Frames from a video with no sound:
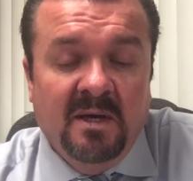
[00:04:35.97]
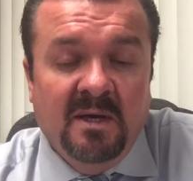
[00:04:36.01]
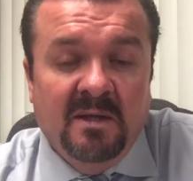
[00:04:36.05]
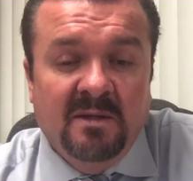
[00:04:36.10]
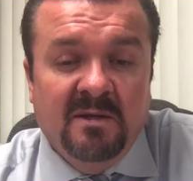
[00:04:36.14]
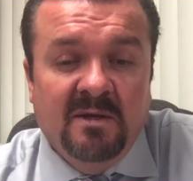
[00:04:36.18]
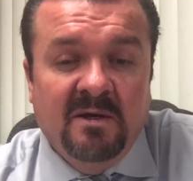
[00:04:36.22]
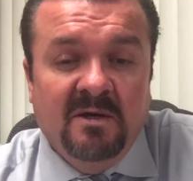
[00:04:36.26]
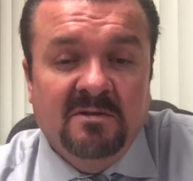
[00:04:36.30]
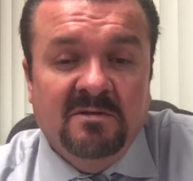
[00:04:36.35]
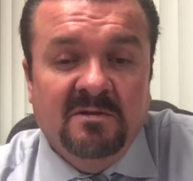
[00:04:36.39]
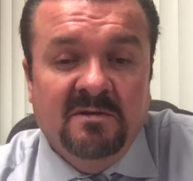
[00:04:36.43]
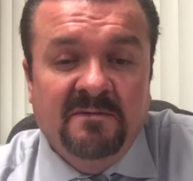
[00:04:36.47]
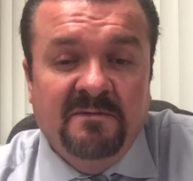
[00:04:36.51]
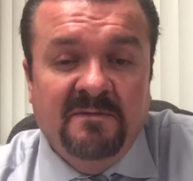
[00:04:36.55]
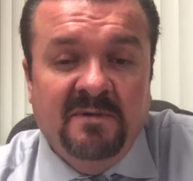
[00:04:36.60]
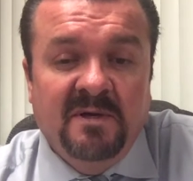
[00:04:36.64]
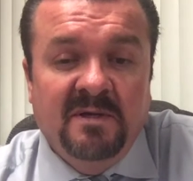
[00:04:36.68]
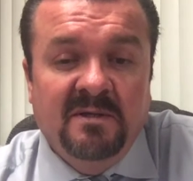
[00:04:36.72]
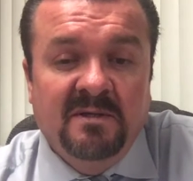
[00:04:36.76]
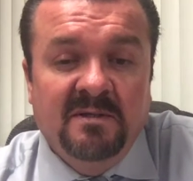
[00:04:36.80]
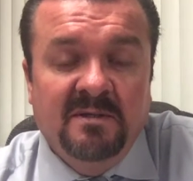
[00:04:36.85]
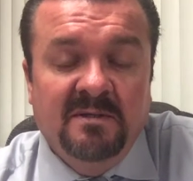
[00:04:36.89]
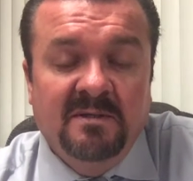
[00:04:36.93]
They also
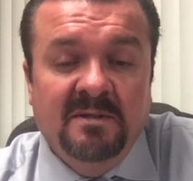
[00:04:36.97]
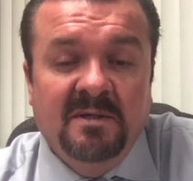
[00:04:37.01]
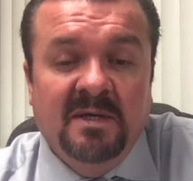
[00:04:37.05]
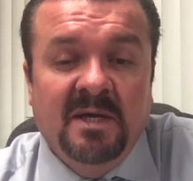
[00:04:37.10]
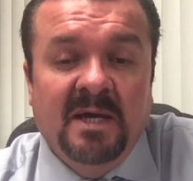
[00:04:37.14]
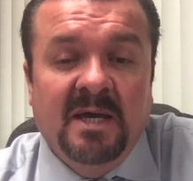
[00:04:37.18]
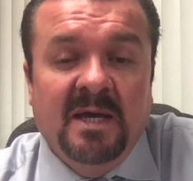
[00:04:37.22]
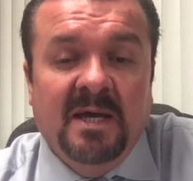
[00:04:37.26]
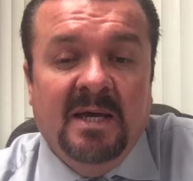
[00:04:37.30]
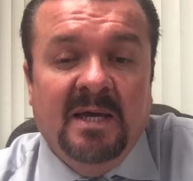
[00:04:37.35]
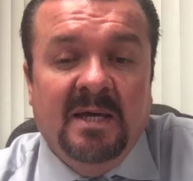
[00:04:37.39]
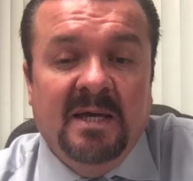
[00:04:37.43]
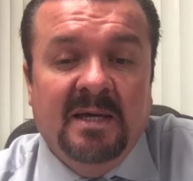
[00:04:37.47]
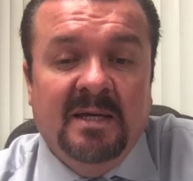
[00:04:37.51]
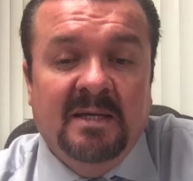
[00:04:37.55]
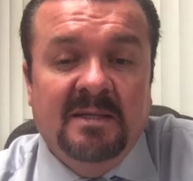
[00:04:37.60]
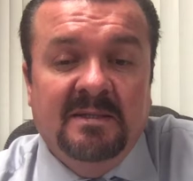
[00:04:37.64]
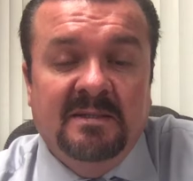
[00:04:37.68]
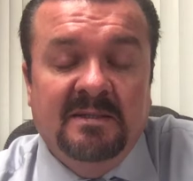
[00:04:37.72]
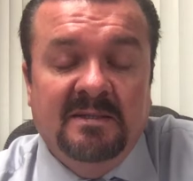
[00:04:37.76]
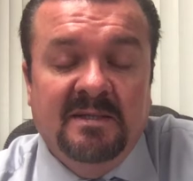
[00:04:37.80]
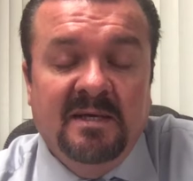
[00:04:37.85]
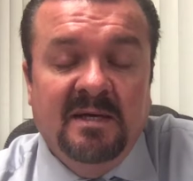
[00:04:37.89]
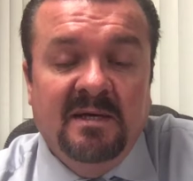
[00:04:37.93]
found a
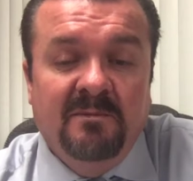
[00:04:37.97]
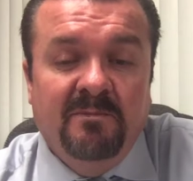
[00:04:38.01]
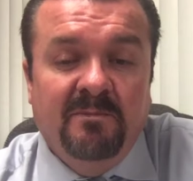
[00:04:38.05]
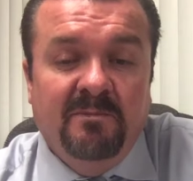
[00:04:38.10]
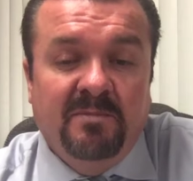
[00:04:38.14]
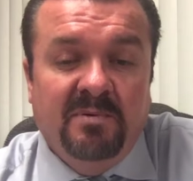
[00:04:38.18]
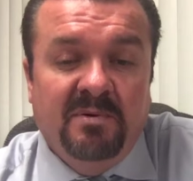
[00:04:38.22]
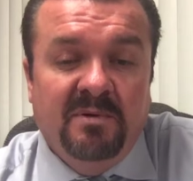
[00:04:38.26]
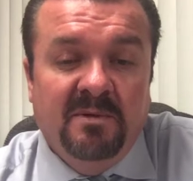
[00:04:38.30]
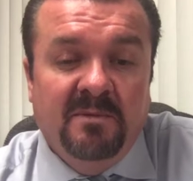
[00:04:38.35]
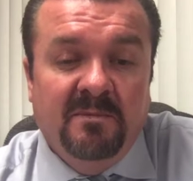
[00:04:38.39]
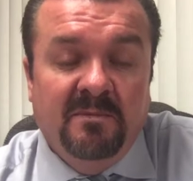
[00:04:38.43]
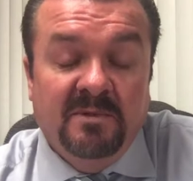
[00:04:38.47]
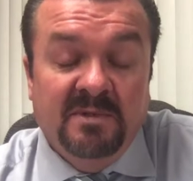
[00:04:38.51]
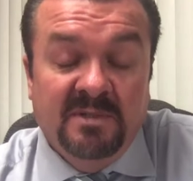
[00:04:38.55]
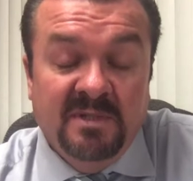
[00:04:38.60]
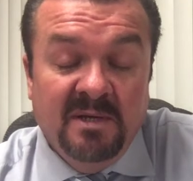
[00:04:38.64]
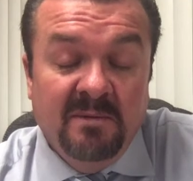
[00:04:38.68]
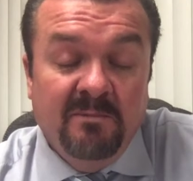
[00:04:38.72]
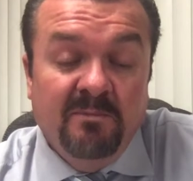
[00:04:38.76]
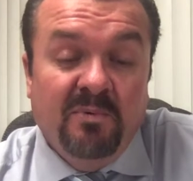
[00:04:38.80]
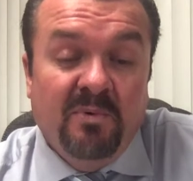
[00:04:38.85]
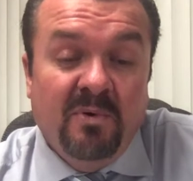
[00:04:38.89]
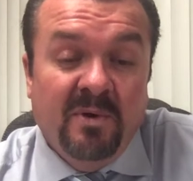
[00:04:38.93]

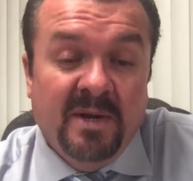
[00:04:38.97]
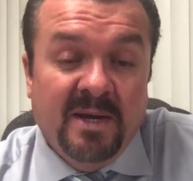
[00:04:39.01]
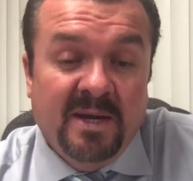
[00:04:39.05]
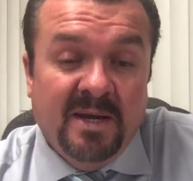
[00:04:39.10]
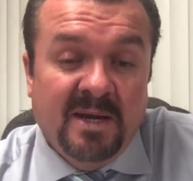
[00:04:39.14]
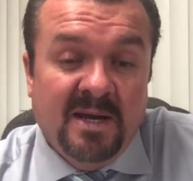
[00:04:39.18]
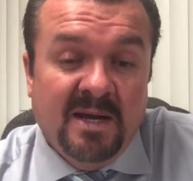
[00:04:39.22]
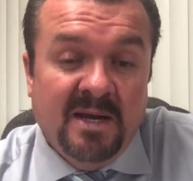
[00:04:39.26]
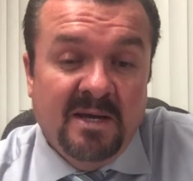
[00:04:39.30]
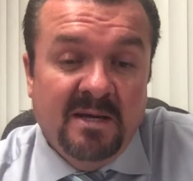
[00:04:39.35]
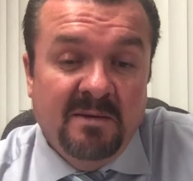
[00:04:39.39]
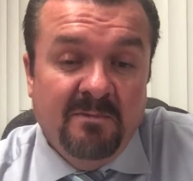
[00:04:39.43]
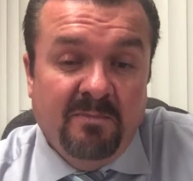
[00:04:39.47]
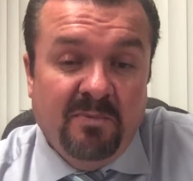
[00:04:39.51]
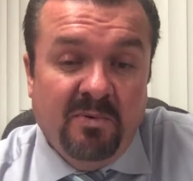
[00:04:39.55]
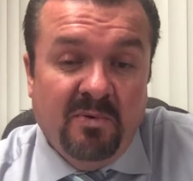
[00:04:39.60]
10.9